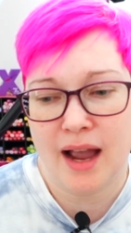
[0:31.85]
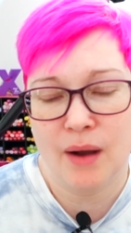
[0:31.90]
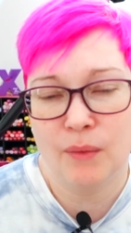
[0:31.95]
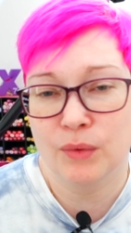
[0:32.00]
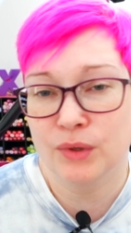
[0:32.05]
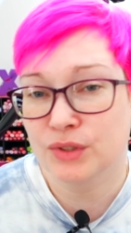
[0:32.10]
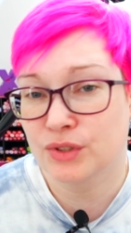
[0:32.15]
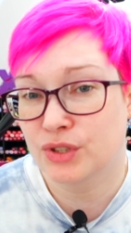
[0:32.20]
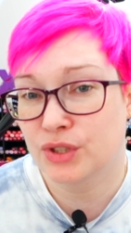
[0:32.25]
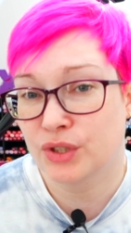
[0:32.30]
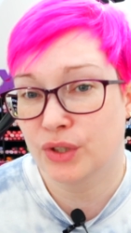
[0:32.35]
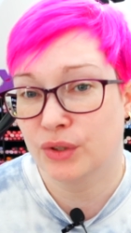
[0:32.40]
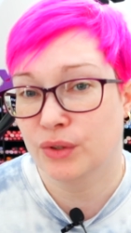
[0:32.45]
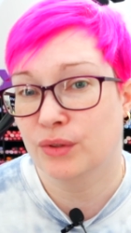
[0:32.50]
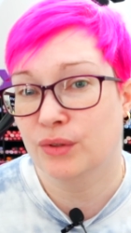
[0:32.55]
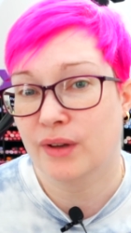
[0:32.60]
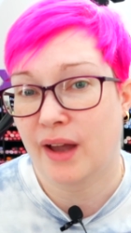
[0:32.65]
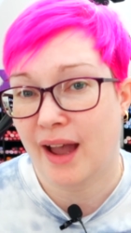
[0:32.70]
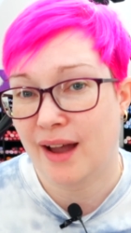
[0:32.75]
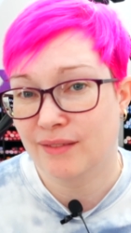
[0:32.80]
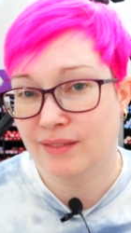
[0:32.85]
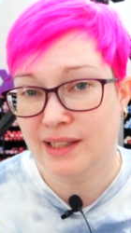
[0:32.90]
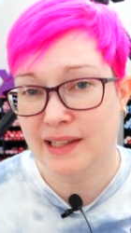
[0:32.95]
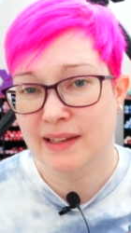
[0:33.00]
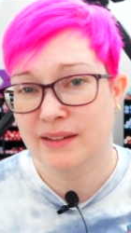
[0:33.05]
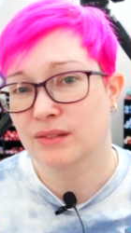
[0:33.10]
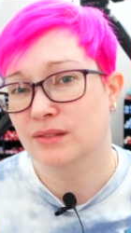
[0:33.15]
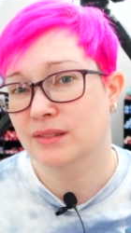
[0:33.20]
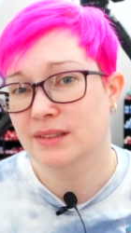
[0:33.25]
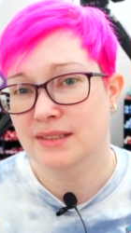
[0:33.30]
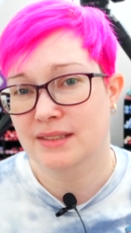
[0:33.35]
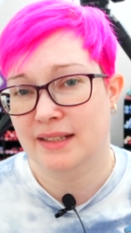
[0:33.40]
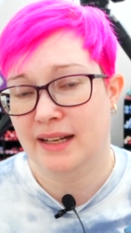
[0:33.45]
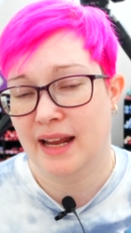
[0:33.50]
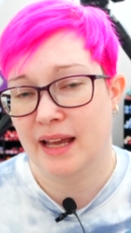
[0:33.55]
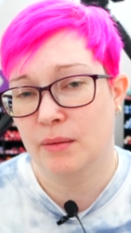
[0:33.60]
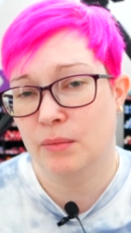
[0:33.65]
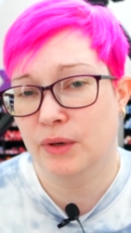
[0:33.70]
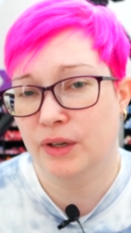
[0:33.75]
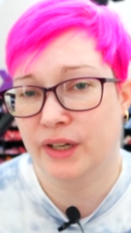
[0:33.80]
I want to have a little
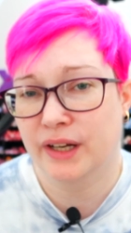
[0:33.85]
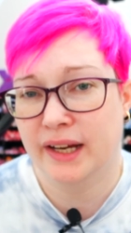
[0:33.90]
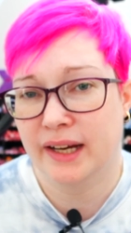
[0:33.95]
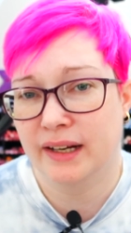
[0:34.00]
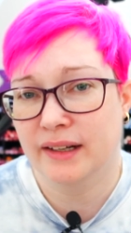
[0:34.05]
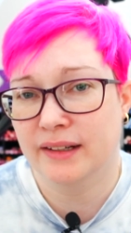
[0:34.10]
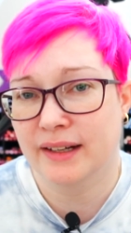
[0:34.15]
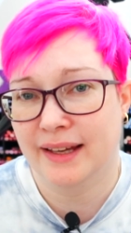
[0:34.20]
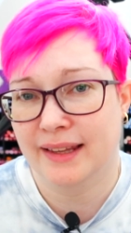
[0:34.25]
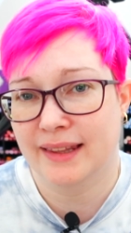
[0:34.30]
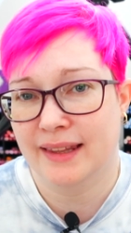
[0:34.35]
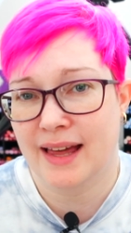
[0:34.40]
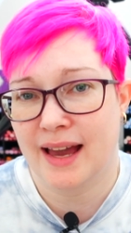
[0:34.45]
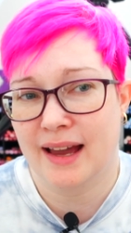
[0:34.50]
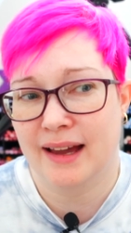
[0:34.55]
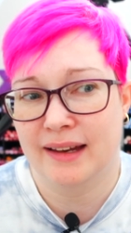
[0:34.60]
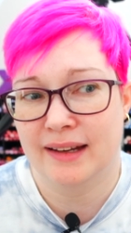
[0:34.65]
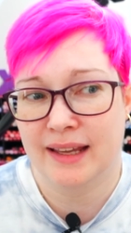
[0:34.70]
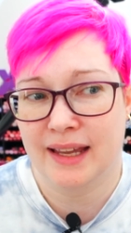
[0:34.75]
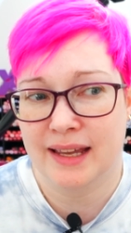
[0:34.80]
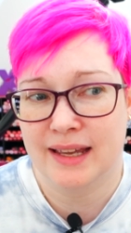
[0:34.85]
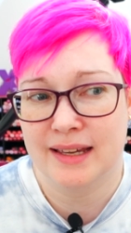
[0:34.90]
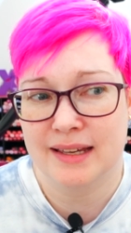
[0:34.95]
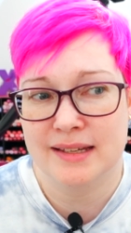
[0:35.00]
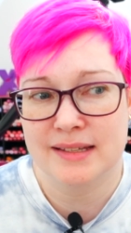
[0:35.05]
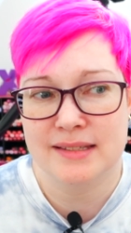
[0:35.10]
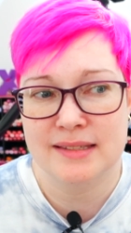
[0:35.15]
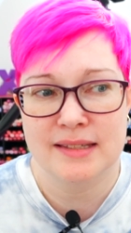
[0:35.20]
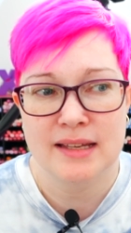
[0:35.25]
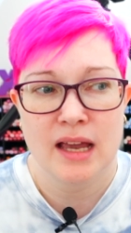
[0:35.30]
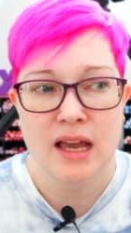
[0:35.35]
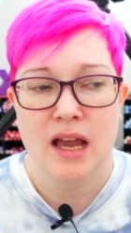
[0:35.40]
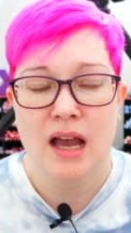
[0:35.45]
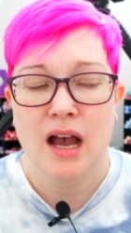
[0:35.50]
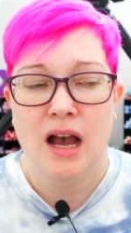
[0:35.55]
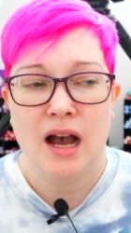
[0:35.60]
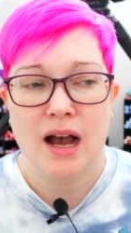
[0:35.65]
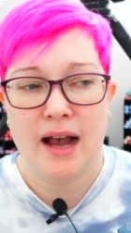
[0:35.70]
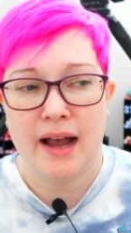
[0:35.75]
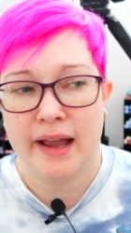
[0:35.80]
disclaimer here, and that is
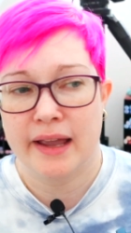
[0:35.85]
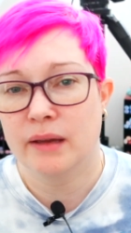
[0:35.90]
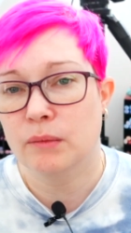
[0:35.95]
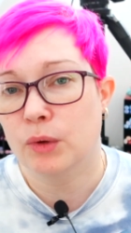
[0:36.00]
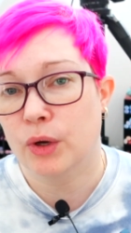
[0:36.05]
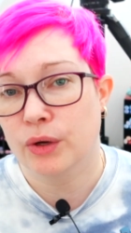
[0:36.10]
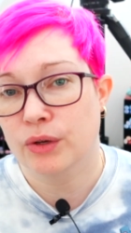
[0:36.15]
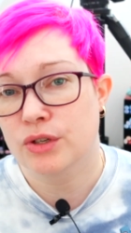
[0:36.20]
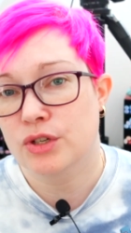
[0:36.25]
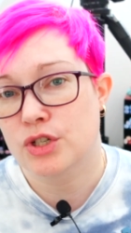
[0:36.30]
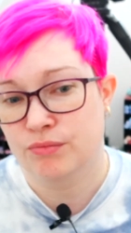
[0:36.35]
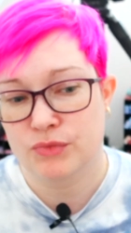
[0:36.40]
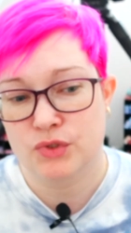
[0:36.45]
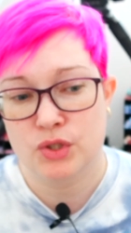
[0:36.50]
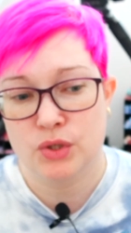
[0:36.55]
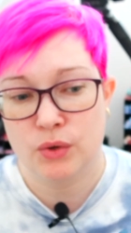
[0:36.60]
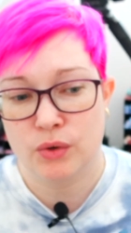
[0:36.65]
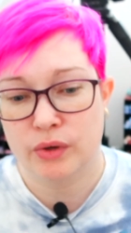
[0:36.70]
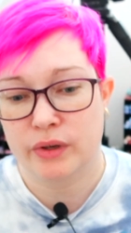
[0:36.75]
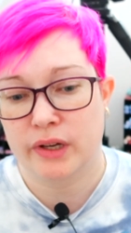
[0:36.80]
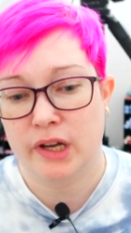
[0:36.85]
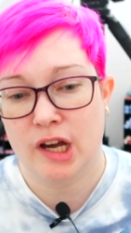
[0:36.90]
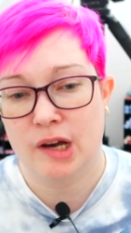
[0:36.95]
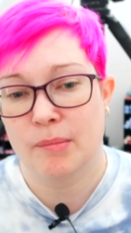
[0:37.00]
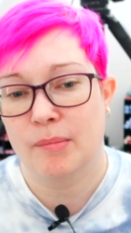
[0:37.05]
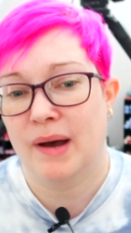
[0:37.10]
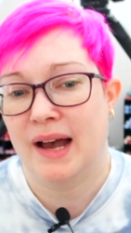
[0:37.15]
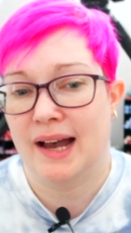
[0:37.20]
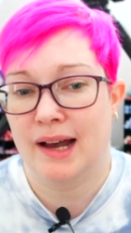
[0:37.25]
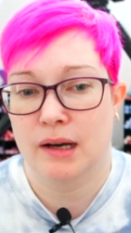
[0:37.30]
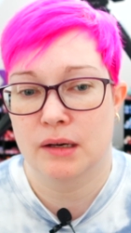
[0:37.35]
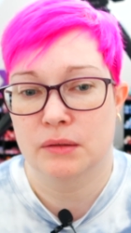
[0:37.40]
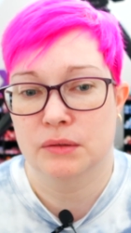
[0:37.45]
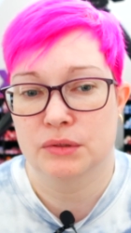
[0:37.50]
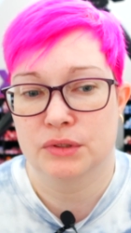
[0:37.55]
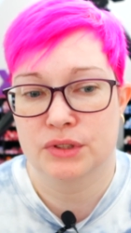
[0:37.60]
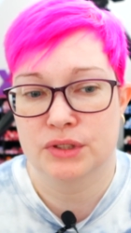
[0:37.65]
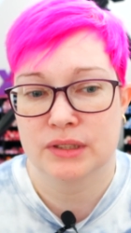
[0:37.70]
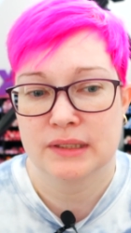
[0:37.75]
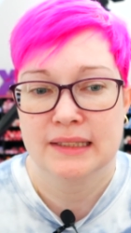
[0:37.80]
I am going to talk
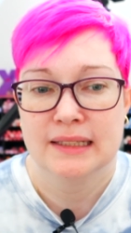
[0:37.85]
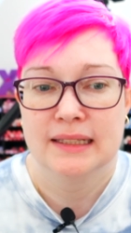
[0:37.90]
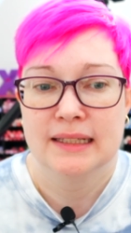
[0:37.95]
about